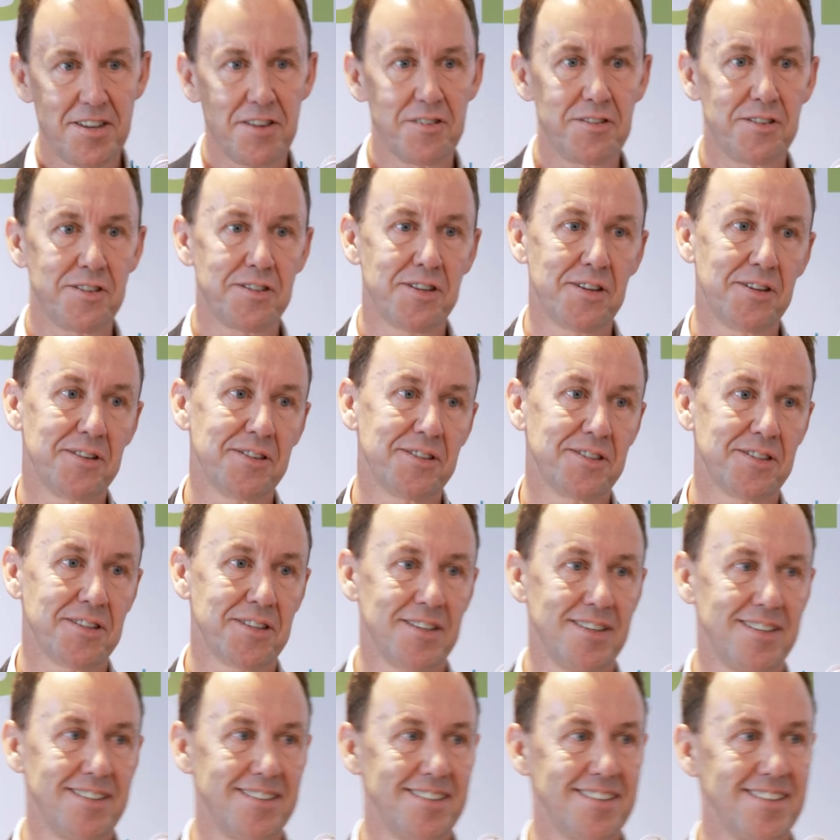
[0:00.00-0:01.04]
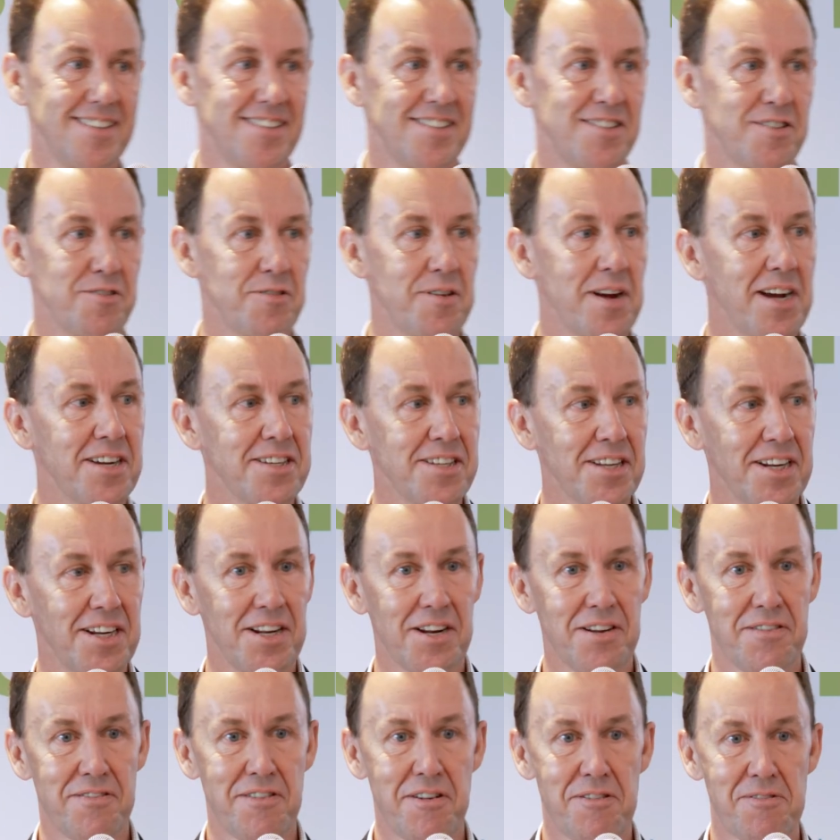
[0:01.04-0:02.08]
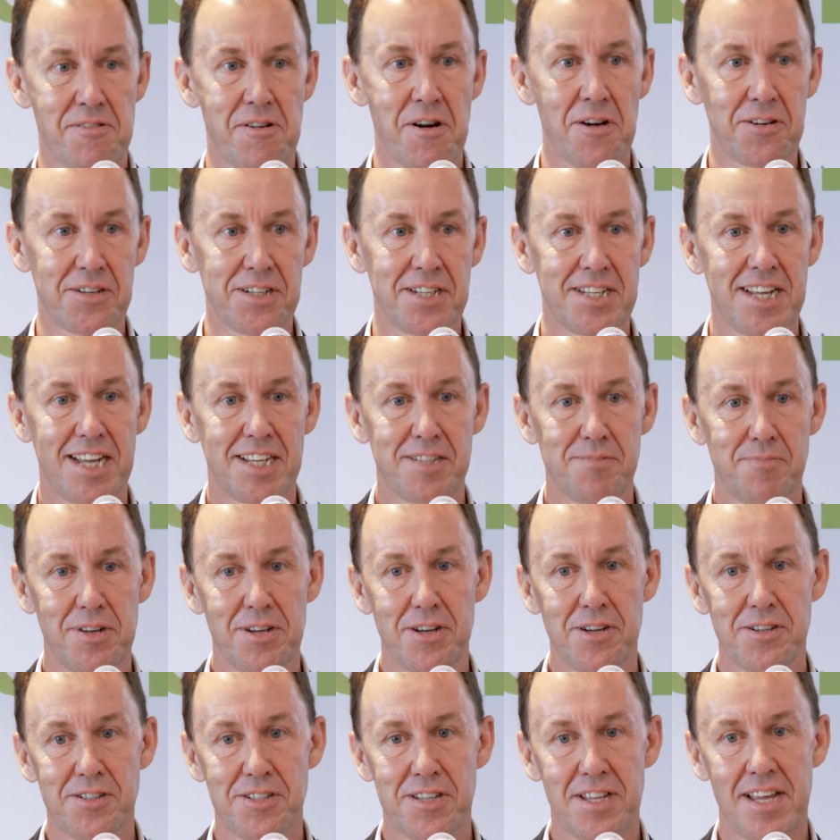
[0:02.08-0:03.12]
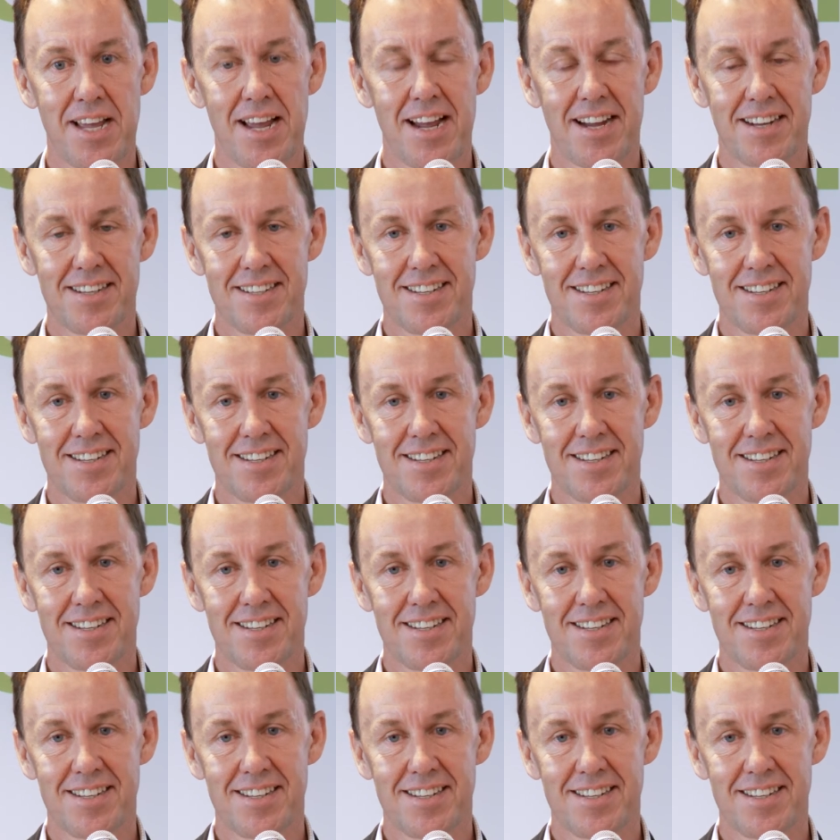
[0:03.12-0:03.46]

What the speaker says: So we actually love our architects because they